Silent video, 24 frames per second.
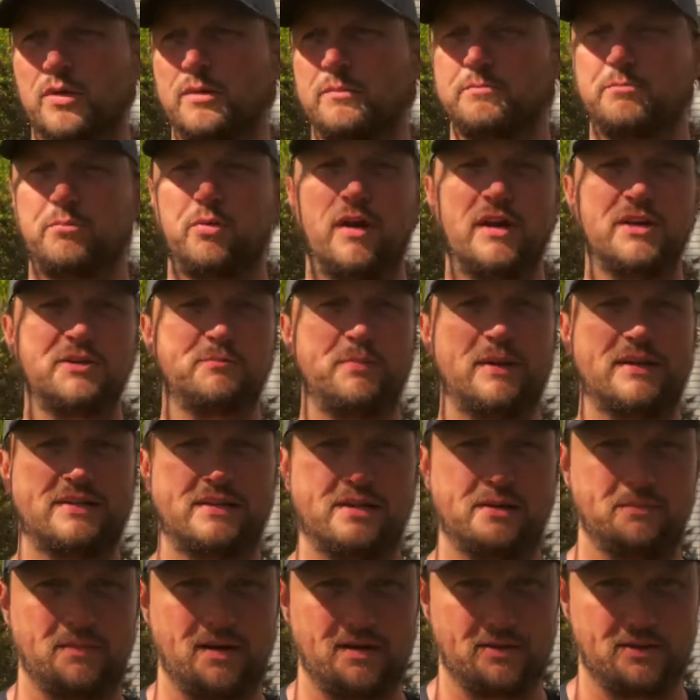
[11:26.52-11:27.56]

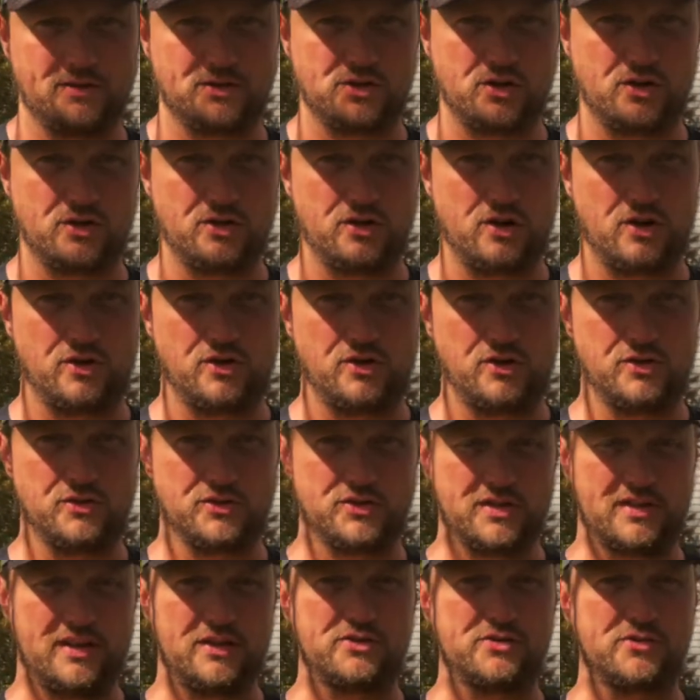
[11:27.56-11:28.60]
prospecting methods are you
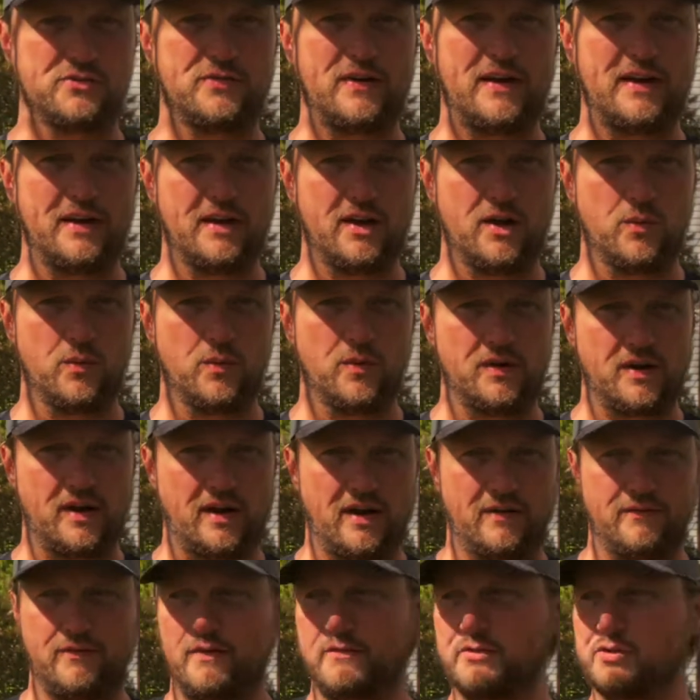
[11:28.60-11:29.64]
using that you're finding are working?
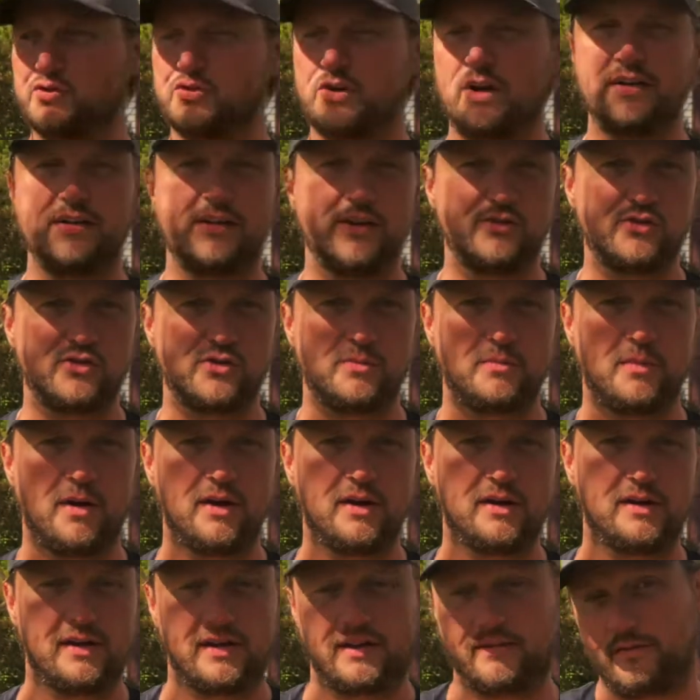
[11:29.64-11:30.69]
Have you ever tried digital
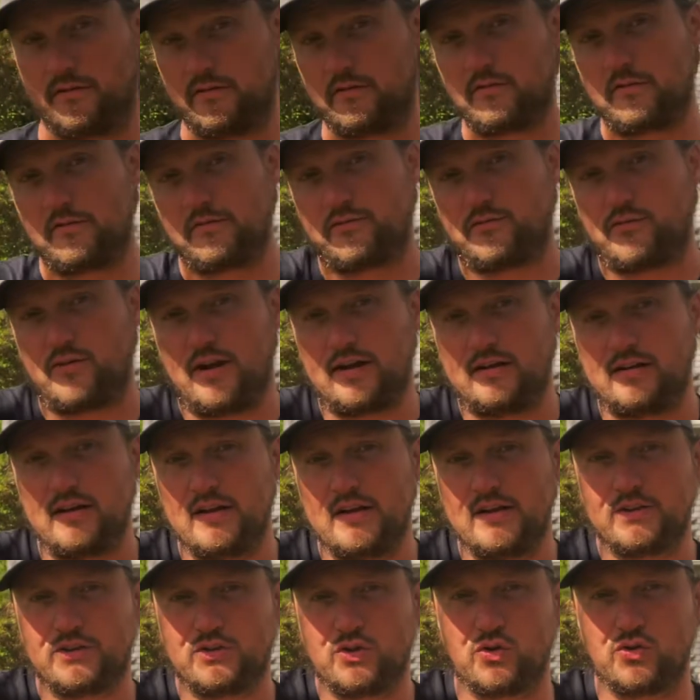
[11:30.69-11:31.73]
marketing? Have you ever tried
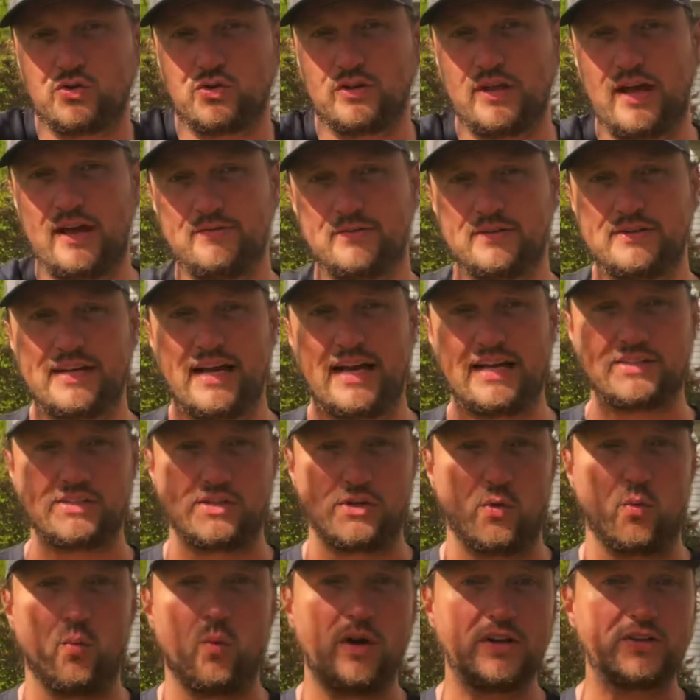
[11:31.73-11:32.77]
social
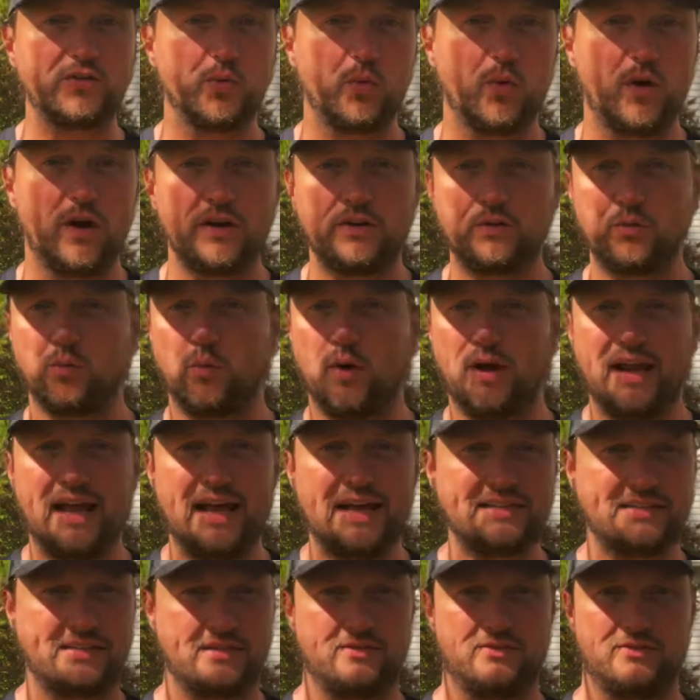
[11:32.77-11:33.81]
advertising? What's worked, what
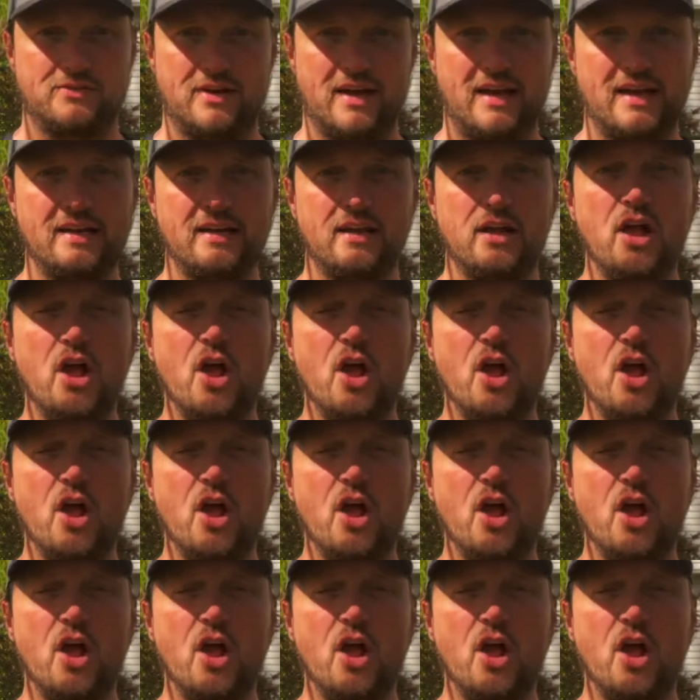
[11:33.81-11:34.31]
hasn't, right?